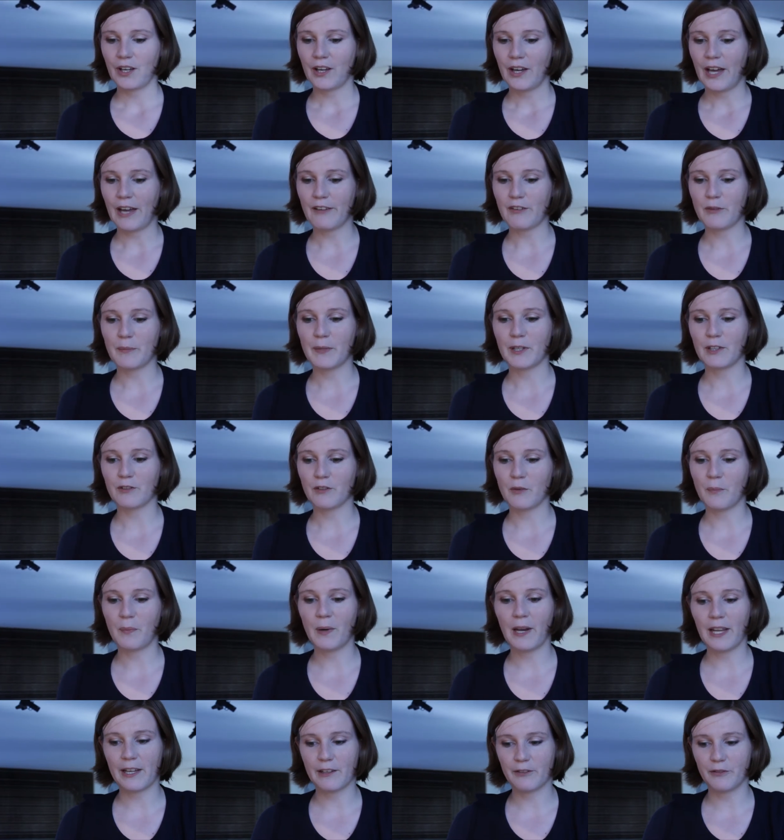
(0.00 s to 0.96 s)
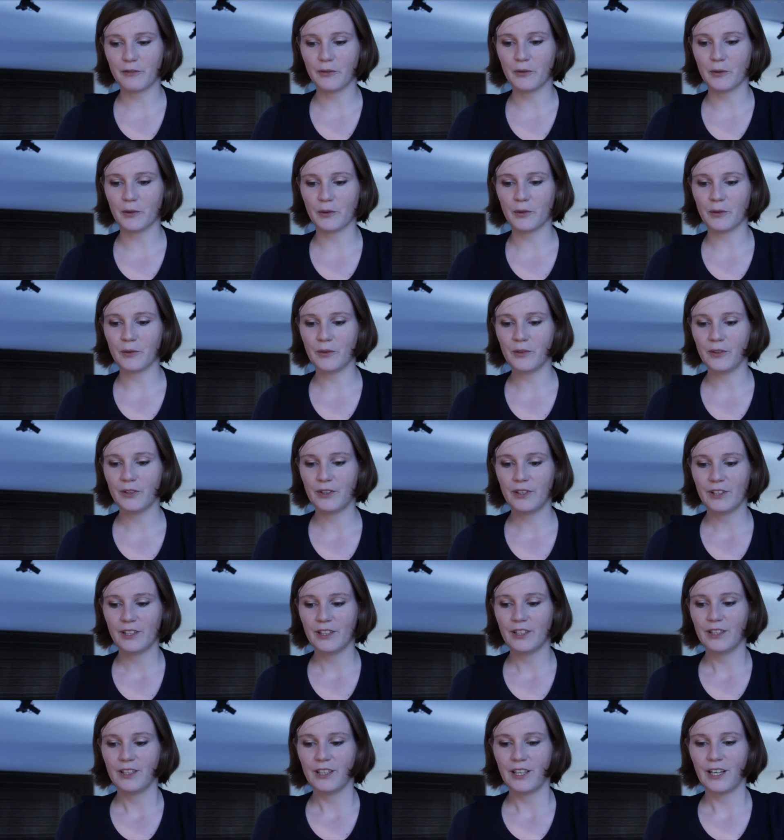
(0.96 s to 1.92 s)
have a bit of a playful
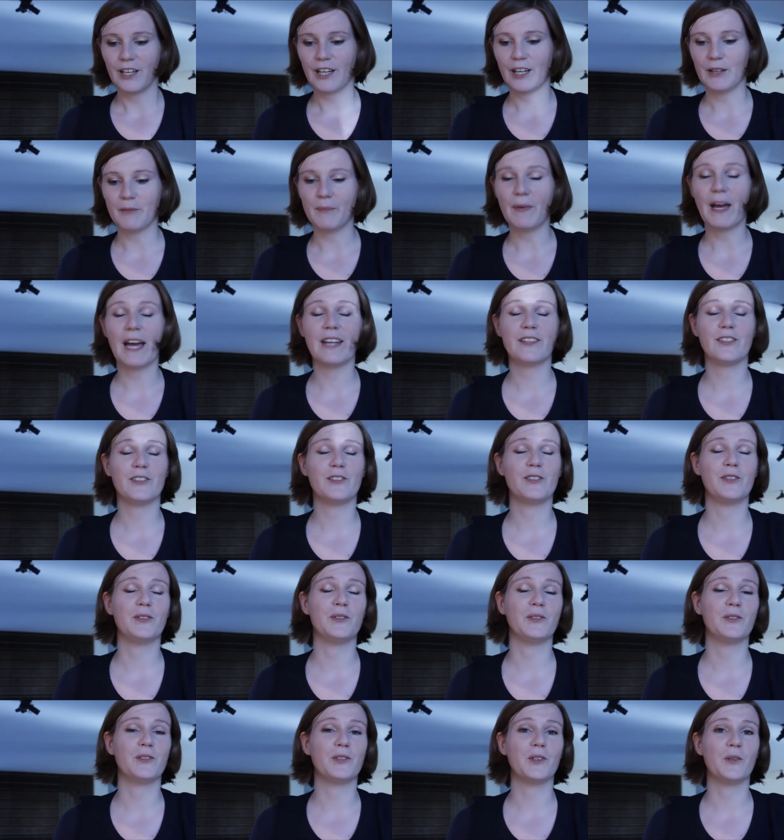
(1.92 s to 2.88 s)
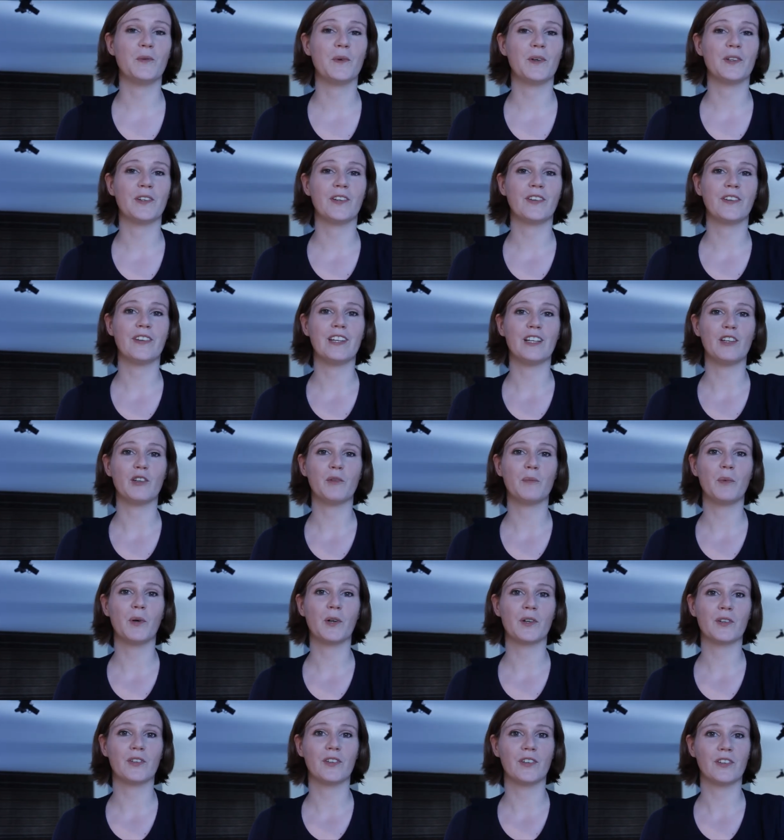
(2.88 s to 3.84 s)
attitude towards these
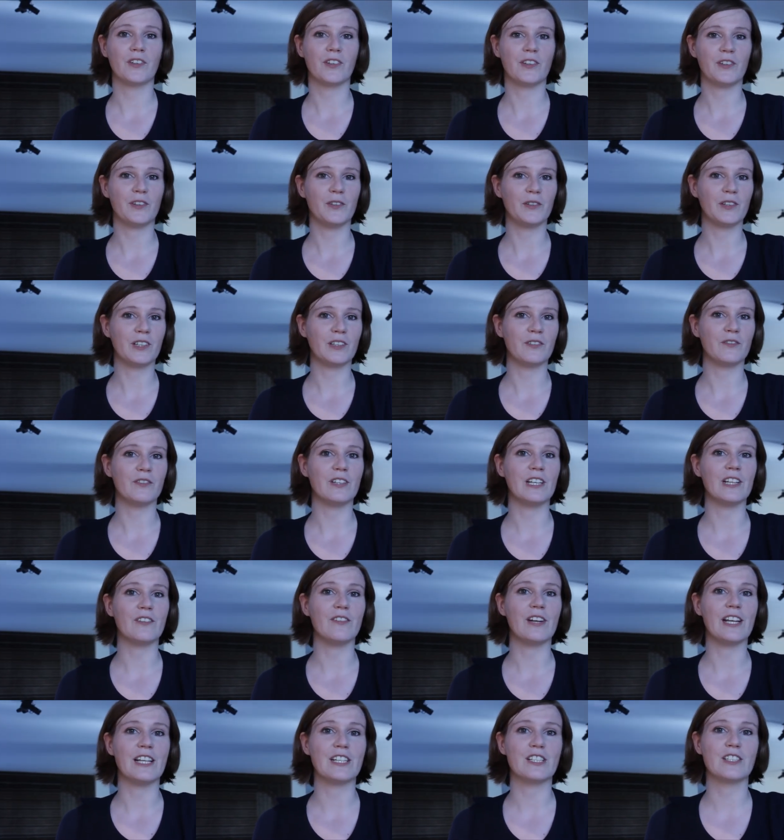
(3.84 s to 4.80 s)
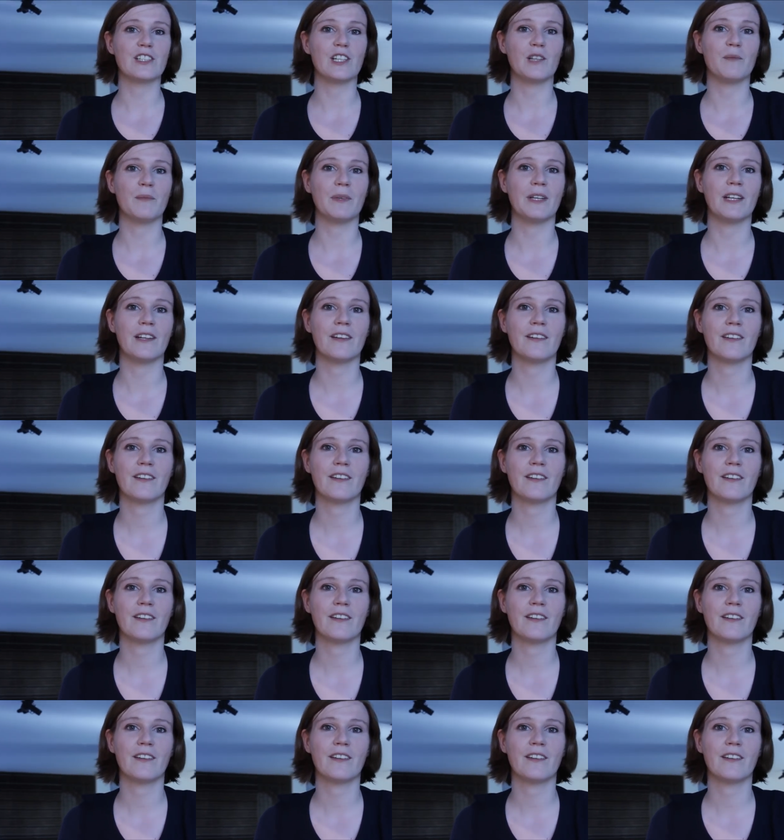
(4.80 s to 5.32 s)
boxes, and you can rearrange them, and